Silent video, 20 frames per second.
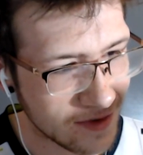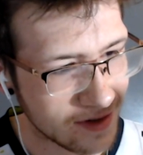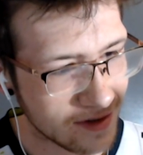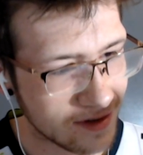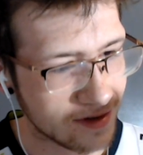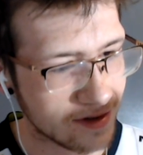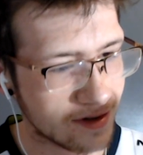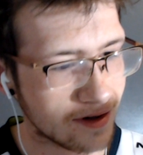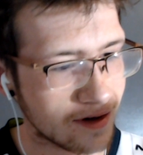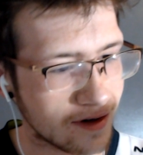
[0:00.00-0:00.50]

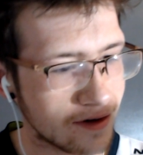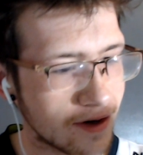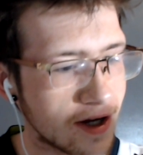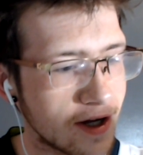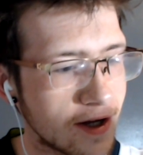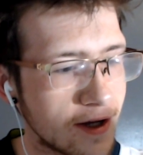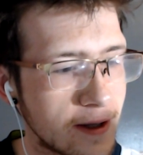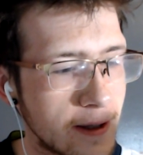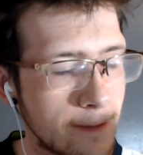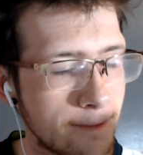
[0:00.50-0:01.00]

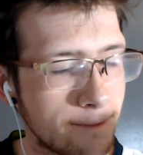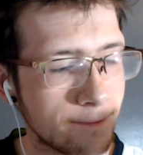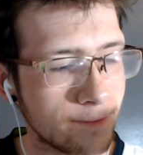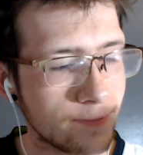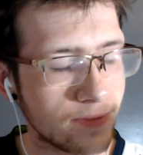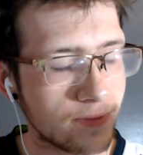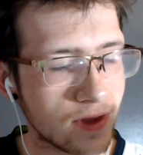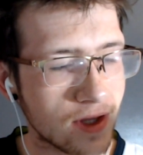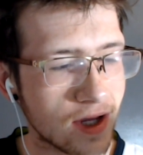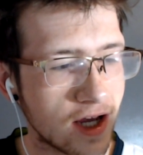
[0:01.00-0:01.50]
Alright,
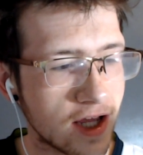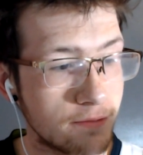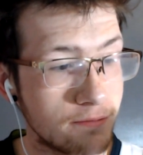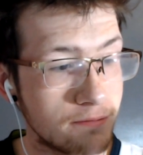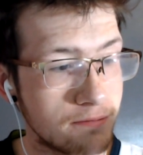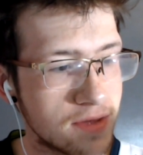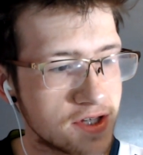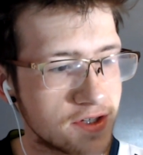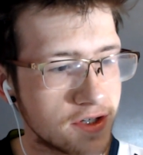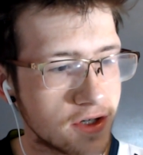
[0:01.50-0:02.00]
I am
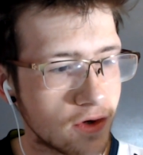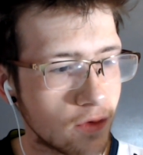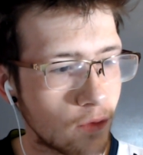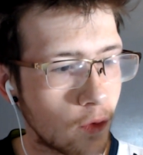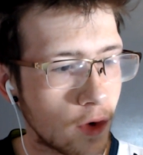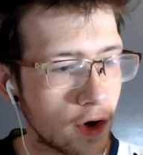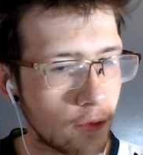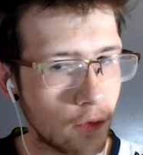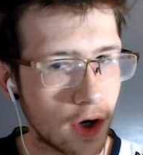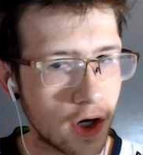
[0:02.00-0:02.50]
missing one
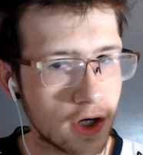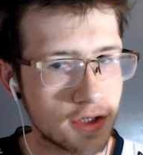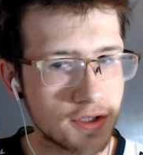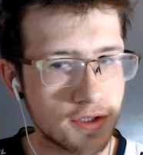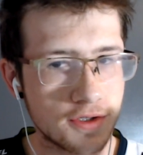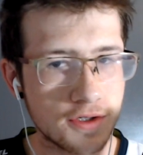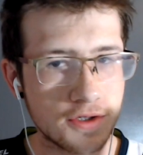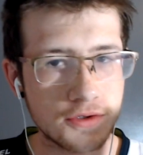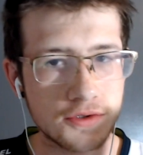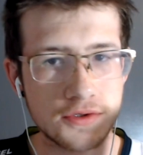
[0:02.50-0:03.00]
watch
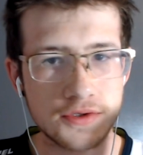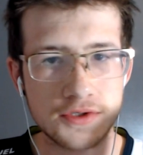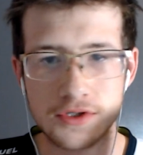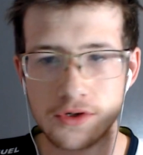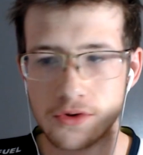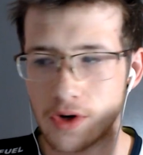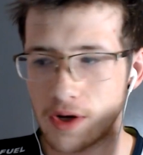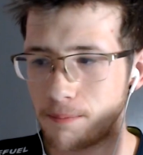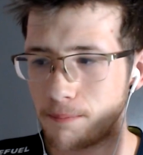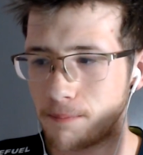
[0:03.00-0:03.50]
though, so
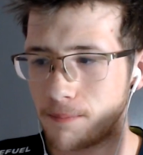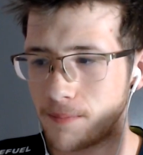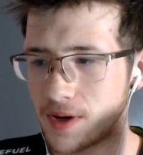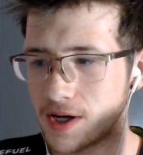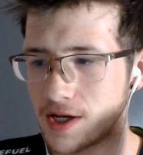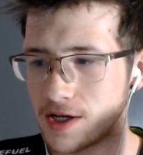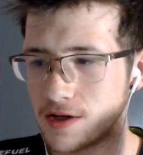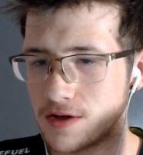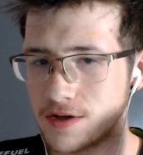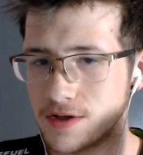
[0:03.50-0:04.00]
I
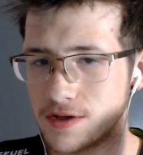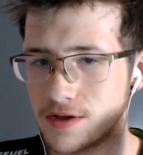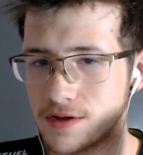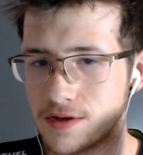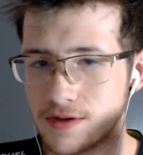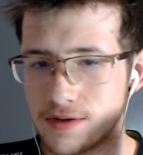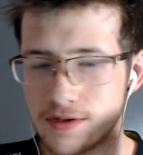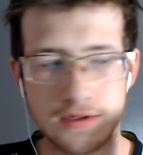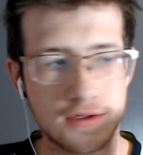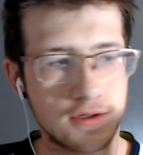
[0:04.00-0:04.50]
might
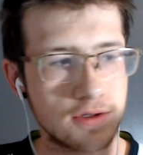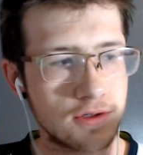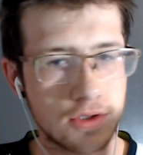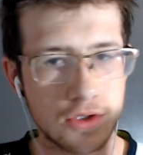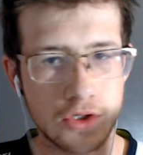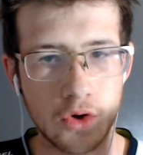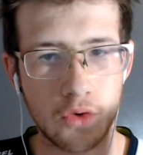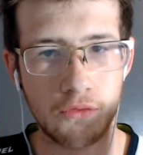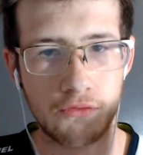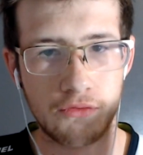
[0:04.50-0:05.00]

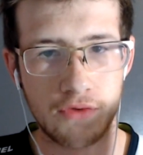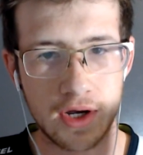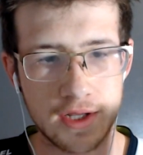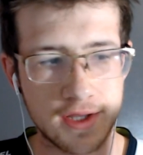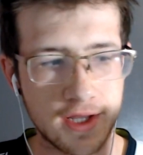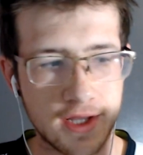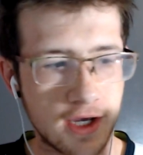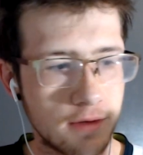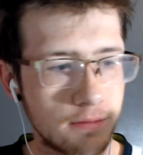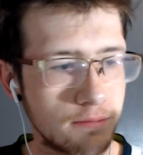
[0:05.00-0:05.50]
go find
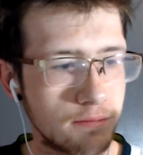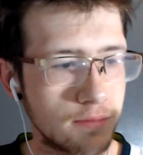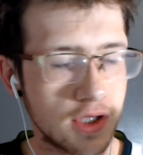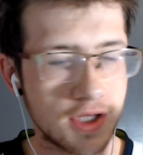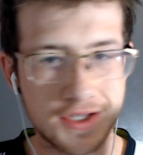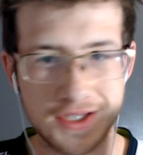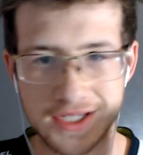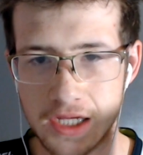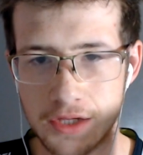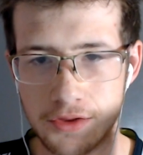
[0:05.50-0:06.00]
that, but
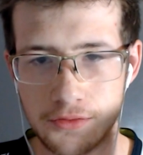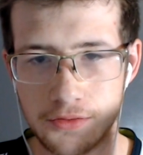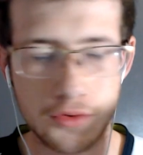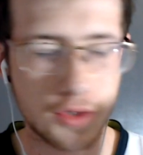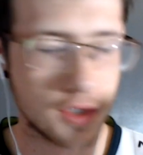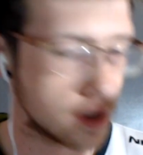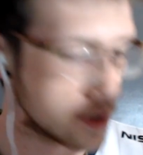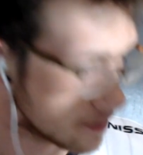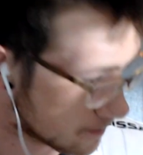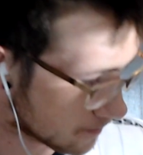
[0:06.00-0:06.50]
let's get through these.